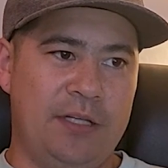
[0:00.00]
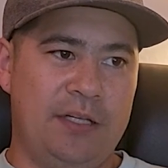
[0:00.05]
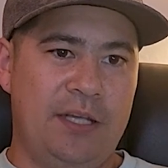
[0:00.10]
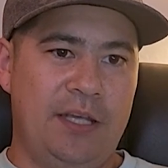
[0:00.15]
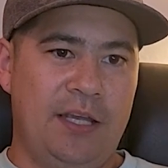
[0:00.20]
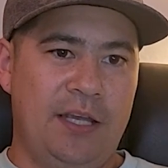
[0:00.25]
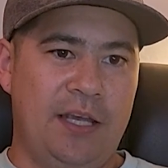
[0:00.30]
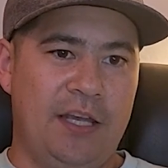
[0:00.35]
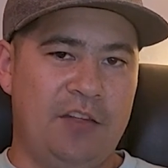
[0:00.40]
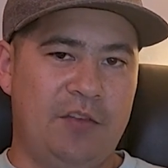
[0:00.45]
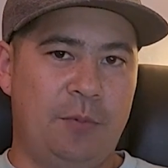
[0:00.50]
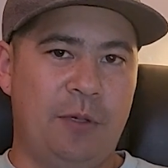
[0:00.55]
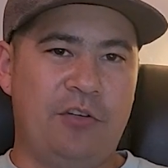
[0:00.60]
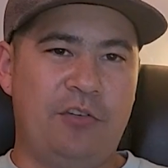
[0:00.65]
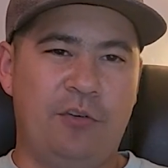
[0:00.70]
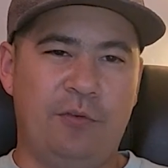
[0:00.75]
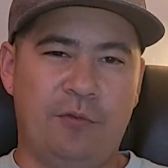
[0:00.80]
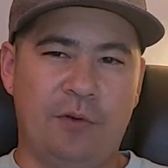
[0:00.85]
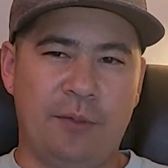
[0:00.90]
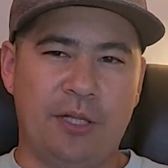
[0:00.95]
it,
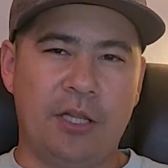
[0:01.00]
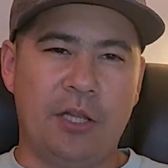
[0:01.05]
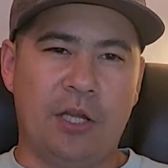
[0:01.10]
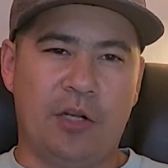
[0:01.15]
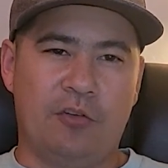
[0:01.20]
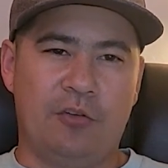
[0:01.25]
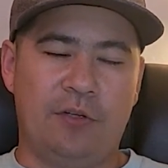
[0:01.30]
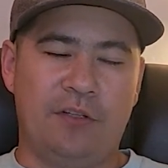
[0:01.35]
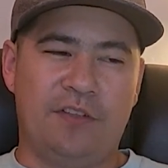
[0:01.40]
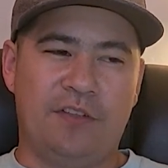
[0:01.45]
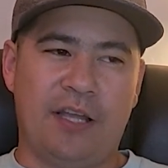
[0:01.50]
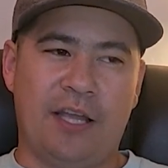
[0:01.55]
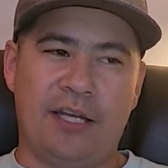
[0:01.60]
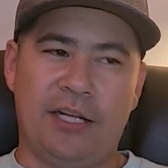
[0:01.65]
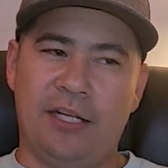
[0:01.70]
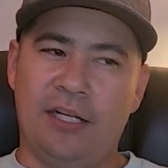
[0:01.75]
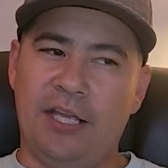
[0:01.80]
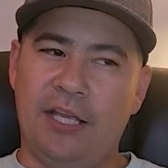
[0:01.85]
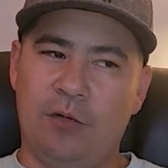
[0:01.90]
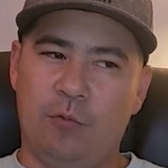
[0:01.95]
especially from the luxury side.
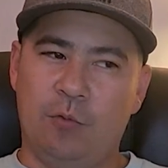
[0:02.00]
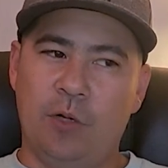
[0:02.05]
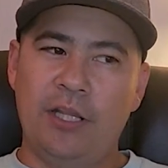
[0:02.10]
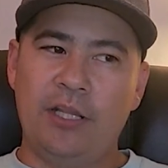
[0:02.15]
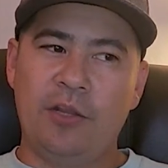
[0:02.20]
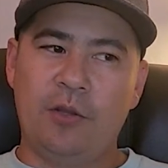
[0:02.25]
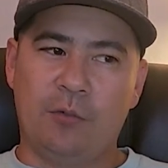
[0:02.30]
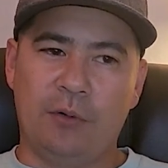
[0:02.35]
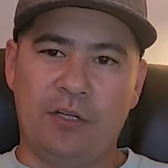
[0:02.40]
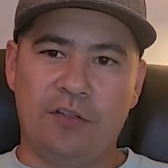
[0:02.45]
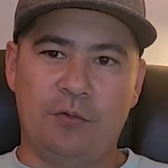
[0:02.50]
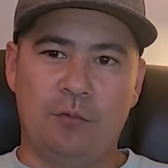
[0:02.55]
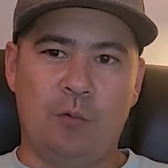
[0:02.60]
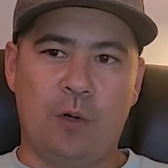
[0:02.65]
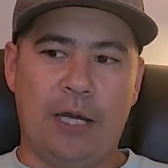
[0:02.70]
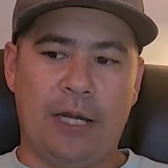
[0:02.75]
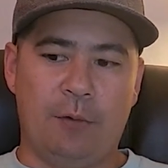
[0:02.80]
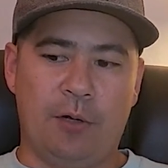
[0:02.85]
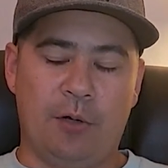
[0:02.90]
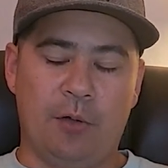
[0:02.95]
And really the reason
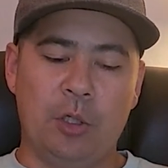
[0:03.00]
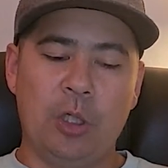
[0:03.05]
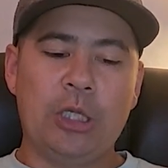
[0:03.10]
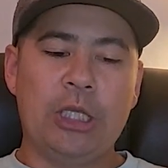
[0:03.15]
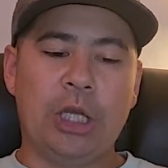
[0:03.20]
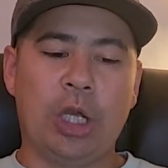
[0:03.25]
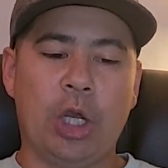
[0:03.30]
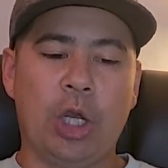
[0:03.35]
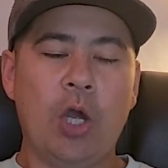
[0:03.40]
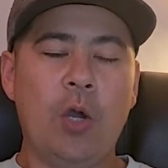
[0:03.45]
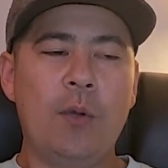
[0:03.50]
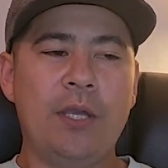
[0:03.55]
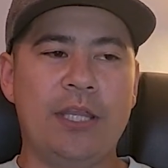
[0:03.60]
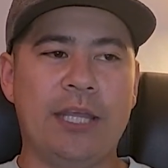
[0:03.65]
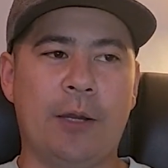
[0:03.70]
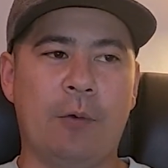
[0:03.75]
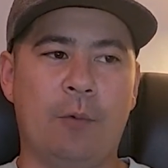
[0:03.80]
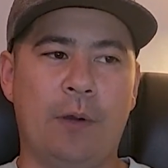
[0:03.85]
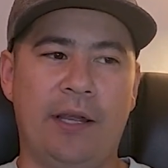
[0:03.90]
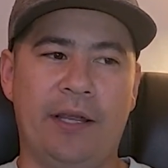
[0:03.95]
why we were looking at
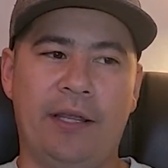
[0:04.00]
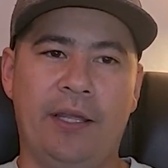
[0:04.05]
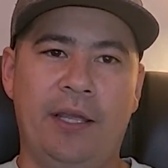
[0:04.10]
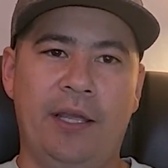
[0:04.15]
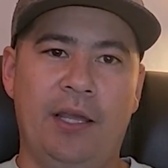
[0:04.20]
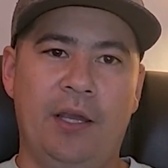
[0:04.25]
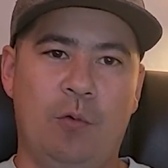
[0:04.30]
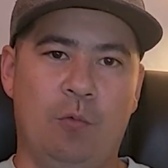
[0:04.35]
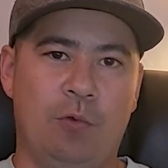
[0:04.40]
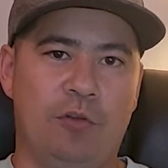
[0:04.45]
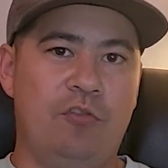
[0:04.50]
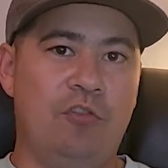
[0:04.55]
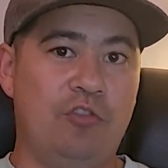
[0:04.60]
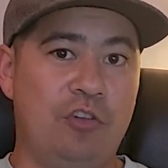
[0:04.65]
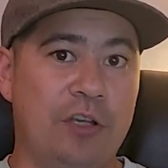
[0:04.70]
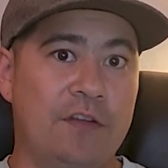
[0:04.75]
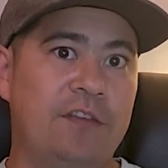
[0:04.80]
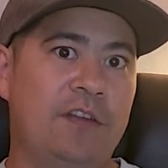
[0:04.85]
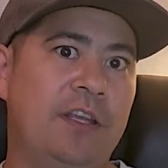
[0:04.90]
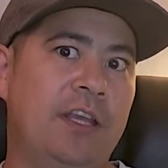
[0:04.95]
going that way was
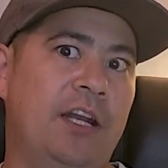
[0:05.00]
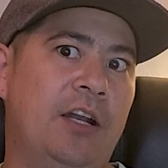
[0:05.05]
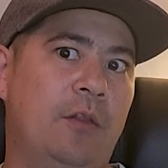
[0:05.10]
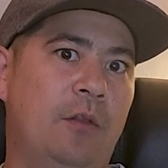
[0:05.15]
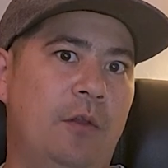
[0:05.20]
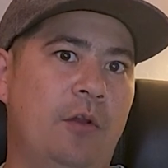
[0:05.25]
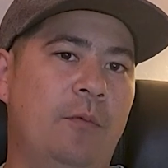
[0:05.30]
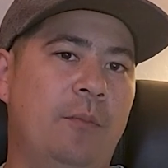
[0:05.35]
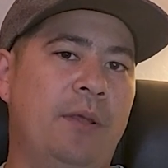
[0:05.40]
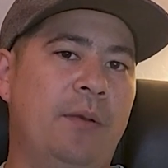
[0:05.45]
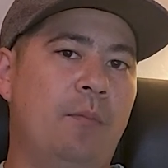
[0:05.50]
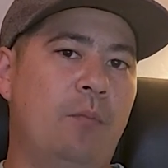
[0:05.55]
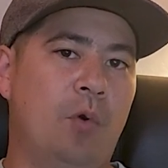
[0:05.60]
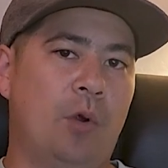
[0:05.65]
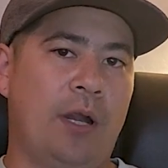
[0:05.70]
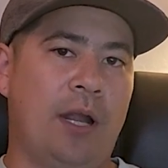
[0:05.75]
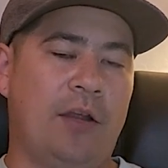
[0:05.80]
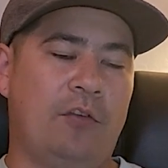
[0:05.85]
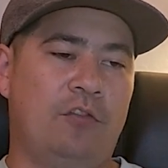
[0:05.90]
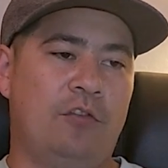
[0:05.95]
just to get a little bit
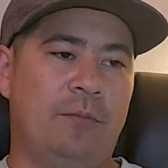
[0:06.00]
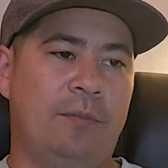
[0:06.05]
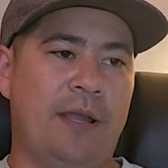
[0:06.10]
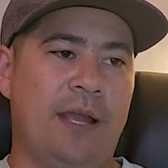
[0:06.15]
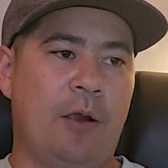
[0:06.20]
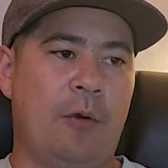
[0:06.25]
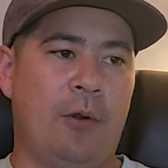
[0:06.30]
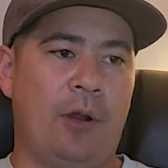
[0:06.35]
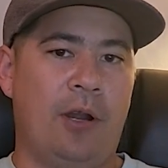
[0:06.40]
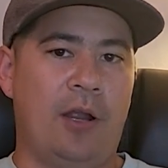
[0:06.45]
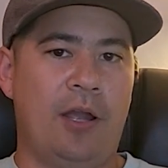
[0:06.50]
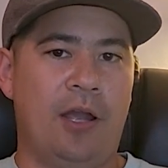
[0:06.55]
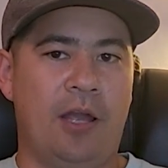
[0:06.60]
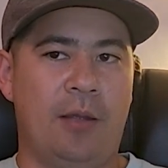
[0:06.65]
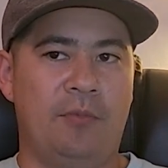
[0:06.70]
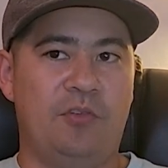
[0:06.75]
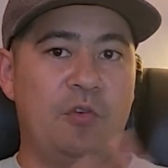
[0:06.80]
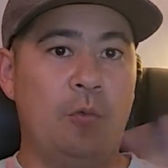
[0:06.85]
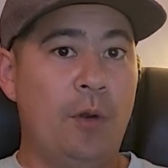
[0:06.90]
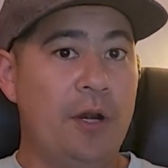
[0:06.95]
more extra power.
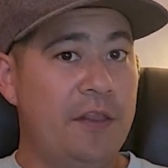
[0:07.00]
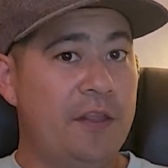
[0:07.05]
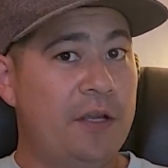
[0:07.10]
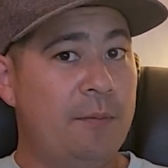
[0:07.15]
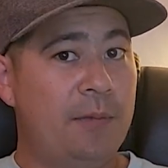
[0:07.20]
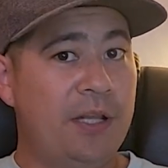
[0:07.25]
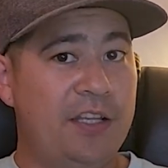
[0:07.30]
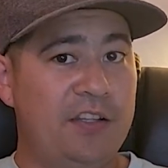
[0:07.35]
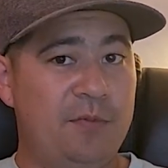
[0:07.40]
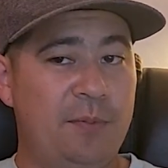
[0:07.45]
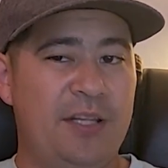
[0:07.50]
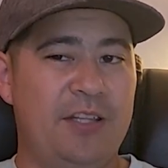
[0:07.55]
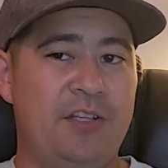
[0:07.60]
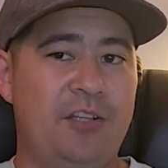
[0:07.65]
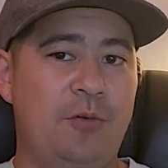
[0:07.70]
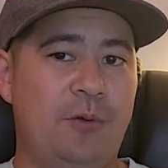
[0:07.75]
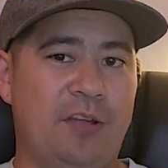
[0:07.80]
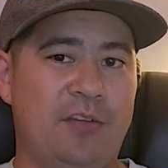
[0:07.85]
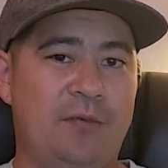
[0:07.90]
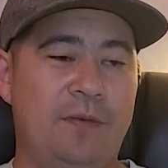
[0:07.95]
So one of the complaints about the
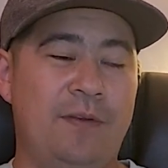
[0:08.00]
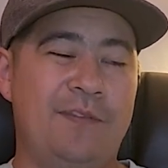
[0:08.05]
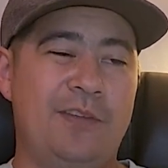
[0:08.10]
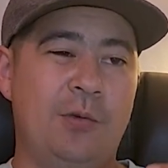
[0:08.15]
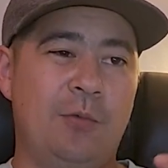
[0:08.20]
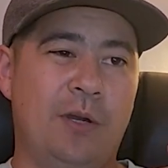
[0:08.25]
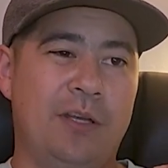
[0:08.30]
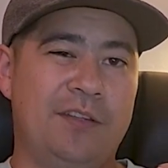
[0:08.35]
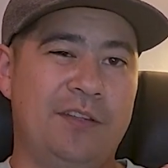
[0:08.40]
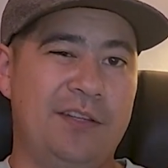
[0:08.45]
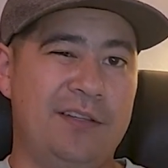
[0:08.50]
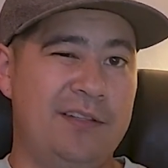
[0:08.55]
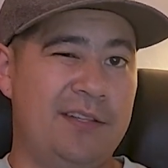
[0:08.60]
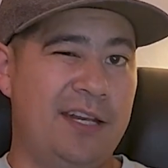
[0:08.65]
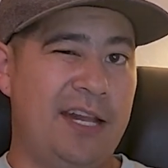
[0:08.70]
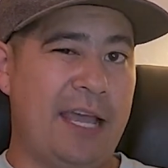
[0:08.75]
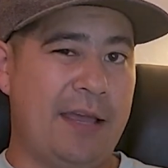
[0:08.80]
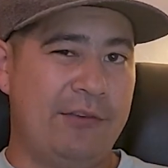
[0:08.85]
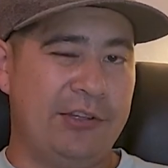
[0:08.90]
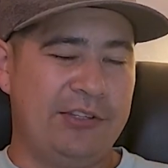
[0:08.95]
QX50 was it
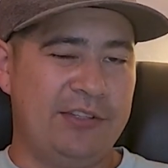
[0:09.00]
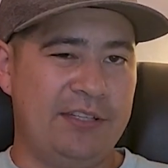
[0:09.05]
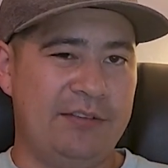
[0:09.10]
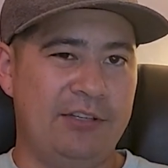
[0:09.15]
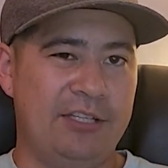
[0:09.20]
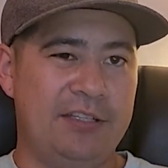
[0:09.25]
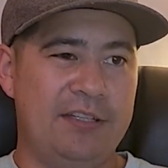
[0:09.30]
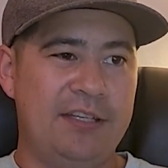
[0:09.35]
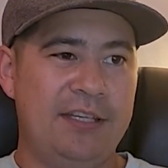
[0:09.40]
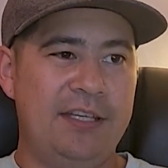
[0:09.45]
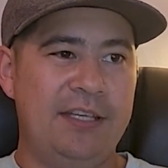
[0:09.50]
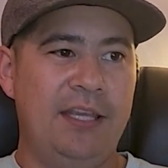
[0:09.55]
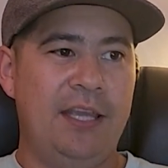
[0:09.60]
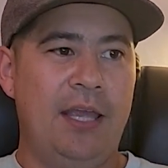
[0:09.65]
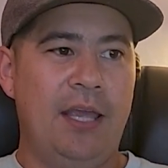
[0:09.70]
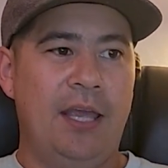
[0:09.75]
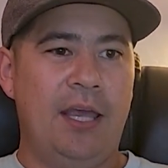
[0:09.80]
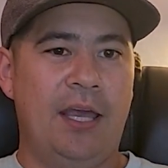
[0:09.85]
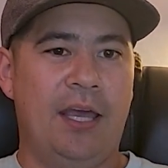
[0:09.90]
did have a CVT.